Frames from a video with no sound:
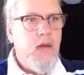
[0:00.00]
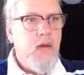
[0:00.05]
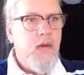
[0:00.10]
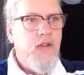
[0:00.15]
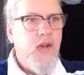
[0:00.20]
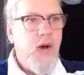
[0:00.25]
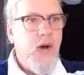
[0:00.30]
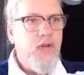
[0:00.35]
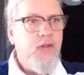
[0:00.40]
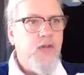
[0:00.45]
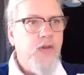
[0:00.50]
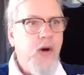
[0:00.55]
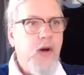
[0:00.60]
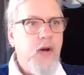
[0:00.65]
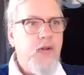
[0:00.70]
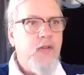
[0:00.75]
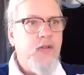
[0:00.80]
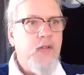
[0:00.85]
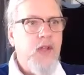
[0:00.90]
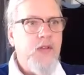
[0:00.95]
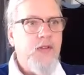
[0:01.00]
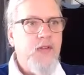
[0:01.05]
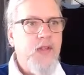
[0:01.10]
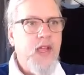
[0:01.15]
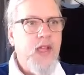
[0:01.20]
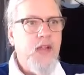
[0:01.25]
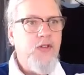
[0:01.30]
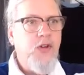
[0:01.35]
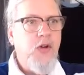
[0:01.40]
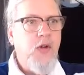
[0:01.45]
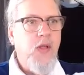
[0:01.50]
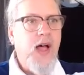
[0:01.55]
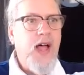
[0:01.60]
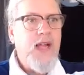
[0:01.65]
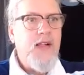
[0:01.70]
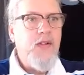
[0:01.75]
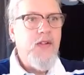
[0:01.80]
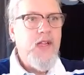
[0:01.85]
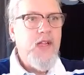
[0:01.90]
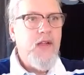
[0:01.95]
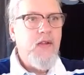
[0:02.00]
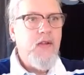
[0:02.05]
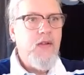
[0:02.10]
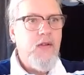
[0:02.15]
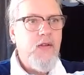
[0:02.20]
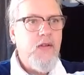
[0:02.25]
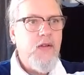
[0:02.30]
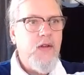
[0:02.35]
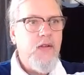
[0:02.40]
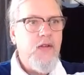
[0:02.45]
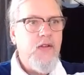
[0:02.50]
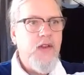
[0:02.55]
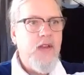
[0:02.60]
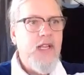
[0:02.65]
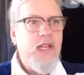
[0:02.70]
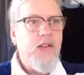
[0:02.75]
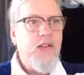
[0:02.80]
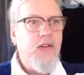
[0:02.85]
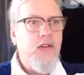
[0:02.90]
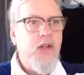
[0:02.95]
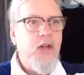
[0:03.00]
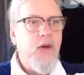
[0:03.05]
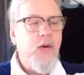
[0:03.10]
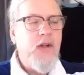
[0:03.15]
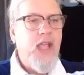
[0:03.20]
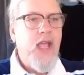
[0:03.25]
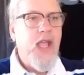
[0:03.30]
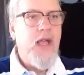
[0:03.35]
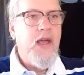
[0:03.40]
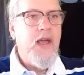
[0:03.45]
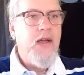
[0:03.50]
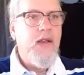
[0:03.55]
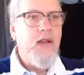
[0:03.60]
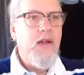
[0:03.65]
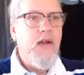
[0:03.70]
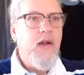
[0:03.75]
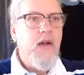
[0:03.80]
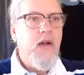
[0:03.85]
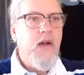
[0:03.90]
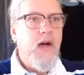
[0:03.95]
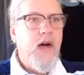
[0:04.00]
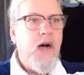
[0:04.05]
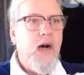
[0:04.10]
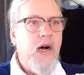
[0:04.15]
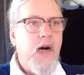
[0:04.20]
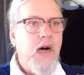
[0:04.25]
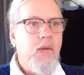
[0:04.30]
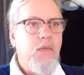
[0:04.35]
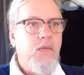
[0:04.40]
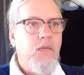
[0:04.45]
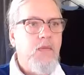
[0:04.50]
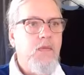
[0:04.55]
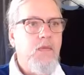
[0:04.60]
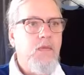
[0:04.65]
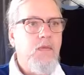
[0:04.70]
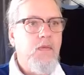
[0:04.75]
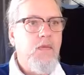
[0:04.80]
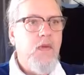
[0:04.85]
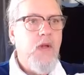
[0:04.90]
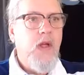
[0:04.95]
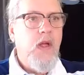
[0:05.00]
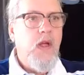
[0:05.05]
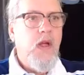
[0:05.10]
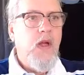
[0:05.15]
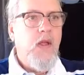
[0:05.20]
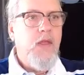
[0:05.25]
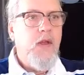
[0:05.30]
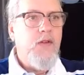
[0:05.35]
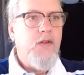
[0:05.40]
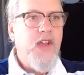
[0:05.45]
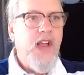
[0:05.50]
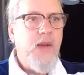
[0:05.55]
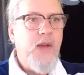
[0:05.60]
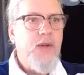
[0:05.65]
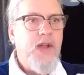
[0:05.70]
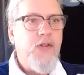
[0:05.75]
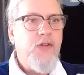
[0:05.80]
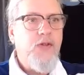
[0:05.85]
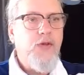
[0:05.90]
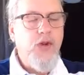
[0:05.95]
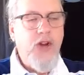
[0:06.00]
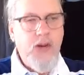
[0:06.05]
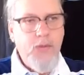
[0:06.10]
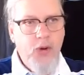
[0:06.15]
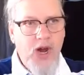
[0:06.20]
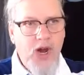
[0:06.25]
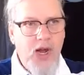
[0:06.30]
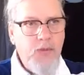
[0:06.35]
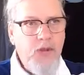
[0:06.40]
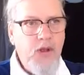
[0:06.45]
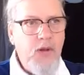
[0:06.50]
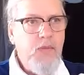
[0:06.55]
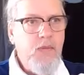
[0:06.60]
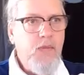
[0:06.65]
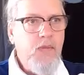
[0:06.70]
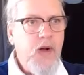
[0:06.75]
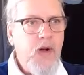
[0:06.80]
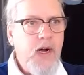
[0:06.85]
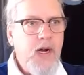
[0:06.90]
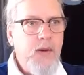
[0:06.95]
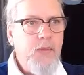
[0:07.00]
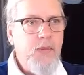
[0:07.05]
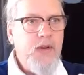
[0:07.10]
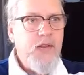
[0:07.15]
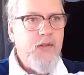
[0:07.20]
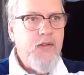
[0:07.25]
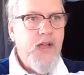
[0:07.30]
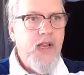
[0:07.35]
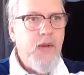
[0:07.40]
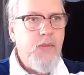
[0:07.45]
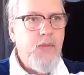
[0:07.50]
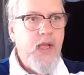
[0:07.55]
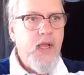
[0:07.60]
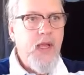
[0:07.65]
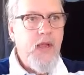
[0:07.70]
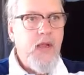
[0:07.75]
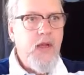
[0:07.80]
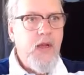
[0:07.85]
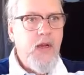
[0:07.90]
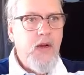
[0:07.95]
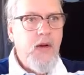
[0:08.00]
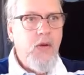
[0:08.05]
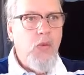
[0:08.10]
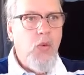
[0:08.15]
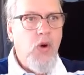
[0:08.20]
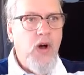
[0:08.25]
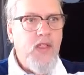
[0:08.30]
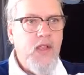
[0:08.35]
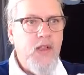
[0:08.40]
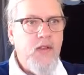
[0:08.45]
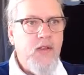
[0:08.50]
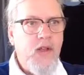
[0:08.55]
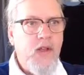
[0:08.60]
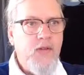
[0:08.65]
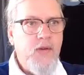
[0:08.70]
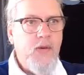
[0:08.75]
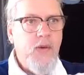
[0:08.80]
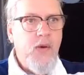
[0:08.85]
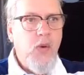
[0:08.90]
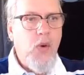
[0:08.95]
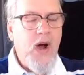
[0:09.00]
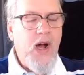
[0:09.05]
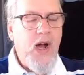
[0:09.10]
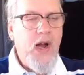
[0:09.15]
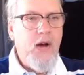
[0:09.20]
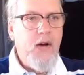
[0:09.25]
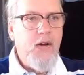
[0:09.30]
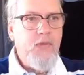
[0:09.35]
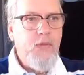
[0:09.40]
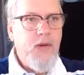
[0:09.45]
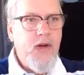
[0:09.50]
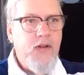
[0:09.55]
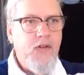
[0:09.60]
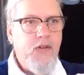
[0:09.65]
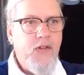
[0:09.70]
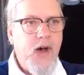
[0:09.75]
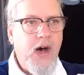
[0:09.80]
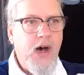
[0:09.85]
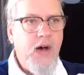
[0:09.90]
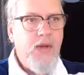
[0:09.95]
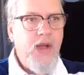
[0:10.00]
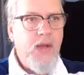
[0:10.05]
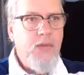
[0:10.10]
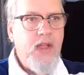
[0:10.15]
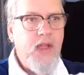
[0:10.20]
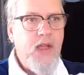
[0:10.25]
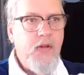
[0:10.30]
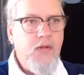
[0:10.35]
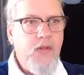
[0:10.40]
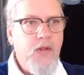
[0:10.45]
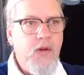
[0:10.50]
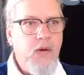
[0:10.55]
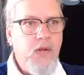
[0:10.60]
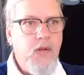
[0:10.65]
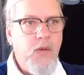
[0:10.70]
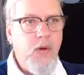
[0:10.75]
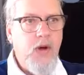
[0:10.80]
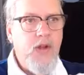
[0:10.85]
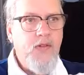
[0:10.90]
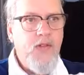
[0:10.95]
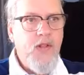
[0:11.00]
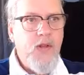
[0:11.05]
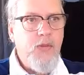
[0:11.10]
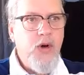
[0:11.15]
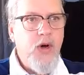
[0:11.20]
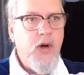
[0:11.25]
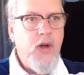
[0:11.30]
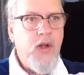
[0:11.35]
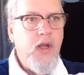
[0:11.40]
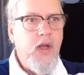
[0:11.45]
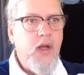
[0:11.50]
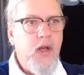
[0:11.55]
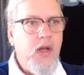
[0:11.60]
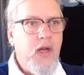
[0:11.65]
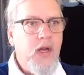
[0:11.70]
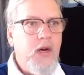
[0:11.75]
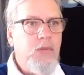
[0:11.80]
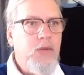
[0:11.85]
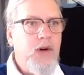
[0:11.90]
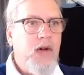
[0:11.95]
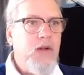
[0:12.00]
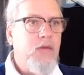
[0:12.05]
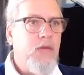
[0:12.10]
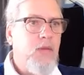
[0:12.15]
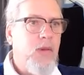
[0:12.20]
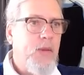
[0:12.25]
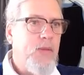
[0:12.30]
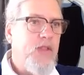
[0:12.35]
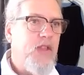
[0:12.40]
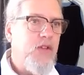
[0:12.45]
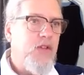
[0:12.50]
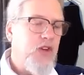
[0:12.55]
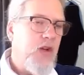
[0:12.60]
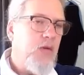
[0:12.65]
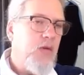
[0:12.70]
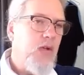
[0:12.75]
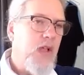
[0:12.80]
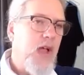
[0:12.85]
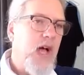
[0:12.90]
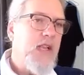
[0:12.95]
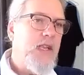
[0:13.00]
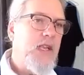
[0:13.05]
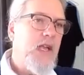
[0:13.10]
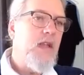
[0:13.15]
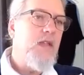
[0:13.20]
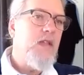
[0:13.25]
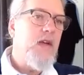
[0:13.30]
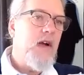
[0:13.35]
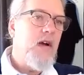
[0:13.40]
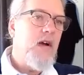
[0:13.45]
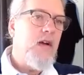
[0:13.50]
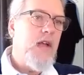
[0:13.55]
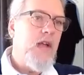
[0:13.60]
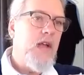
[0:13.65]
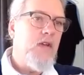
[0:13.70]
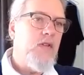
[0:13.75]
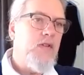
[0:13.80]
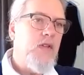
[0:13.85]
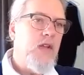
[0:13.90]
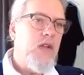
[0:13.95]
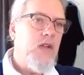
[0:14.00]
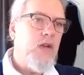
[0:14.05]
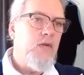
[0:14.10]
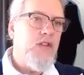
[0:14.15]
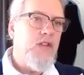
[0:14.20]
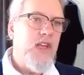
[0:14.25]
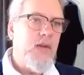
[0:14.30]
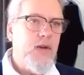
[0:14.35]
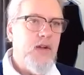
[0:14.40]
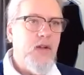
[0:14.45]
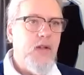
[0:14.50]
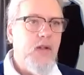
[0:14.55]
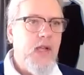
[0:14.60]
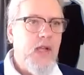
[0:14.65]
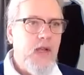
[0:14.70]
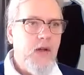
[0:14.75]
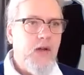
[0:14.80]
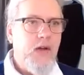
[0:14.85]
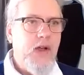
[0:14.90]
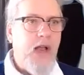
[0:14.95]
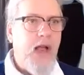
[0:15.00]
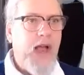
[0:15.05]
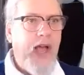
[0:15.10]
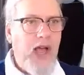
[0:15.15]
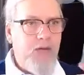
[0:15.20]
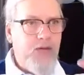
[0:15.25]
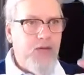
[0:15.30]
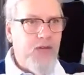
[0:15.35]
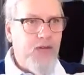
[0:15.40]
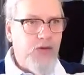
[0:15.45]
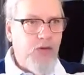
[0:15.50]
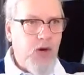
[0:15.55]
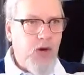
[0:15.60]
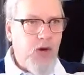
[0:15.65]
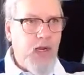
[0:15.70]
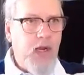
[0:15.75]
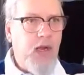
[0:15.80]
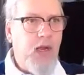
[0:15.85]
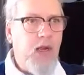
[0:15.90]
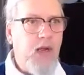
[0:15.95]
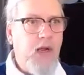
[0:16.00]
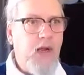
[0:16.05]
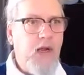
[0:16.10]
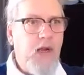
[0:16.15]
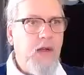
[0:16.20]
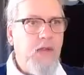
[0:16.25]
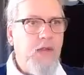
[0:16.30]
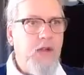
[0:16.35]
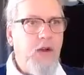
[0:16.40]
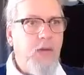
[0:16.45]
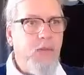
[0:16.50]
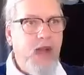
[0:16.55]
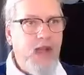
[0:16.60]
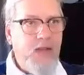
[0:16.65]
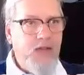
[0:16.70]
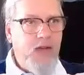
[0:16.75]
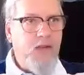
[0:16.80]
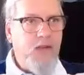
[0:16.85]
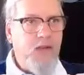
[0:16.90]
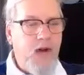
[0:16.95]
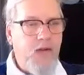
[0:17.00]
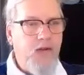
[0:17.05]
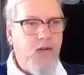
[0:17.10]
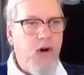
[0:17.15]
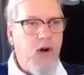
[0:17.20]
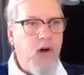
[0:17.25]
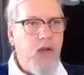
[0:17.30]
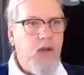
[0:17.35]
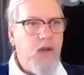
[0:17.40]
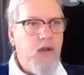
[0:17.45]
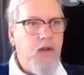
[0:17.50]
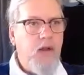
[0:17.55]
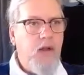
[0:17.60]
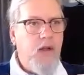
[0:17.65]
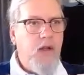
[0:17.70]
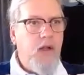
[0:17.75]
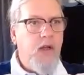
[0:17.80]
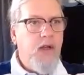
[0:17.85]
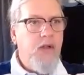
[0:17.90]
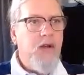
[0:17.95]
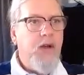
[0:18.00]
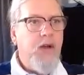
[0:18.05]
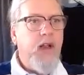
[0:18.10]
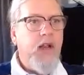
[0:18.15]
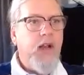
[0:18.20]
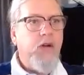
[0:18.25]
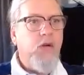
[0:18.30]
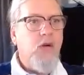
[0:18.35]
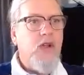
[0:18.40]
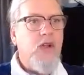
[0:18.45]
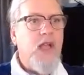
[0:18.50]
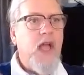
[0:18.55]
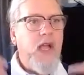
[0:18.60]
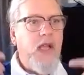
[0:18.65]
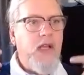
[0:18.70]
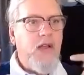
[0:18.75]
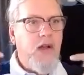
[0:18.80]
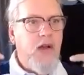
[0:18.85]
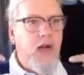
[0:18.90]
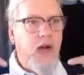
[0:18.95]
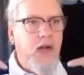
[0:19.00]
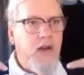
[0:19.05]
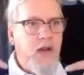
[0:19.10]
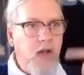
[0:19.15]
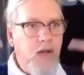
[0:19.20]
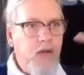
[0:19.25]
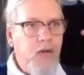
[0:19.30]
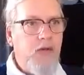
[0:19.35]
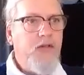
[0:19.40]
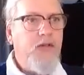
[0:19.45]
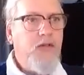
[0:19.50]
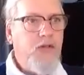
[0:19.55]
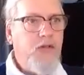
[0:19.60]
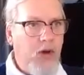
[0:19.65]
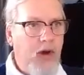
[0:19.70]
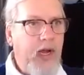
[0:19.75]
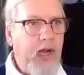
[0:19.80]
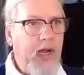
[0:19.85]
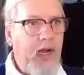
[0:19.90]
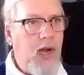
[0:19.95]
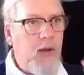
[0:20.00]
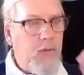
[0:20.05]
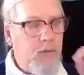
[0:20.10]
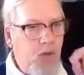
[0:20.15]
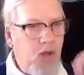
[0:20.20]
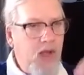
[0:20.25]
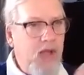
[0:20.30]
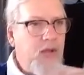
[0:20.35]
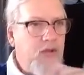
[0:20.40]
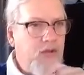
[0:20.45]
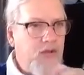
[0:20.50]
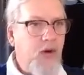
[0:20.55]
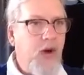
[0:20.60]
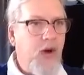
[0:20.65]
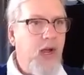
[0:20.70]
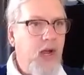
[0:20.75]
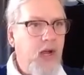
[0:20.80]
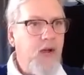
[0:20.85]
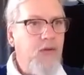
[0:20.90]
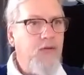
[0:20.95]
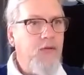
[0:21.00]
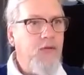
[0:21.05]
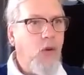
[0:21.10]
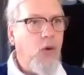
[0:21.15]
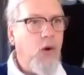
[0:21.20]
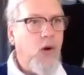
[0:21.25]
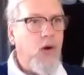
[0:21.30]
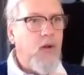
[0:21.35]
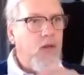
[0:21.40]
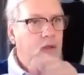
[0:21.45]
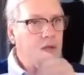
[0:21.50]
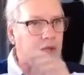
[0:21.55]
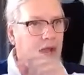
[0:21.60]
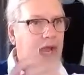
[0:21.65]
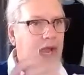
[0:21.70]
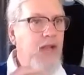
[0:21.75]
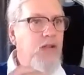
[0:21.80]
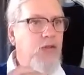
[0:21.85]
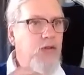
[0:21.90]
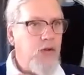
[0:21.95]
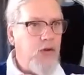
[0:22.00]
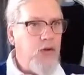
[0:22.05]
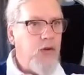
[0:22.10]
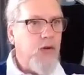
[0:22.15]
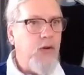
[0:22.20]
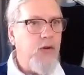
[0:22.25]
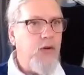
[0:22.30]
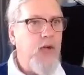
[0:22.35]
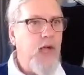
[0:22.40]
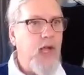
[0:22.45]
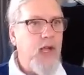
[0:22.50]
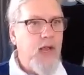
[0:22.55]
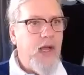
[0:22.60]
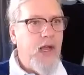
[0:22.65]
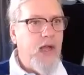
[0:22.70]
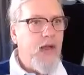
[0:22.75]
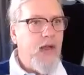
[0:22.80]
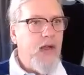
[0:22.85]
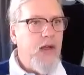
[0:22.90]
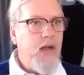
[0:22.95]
So as far as things you're likely to need to do, again, there's going to be a string problem, but it's going to be one that doesn't require as much thought maybe as the ones in the book. But remember, the general idea there is that you typically are going to have a string that you're basing stuff on. You're going to create another string, a blank string for the answer you're creating.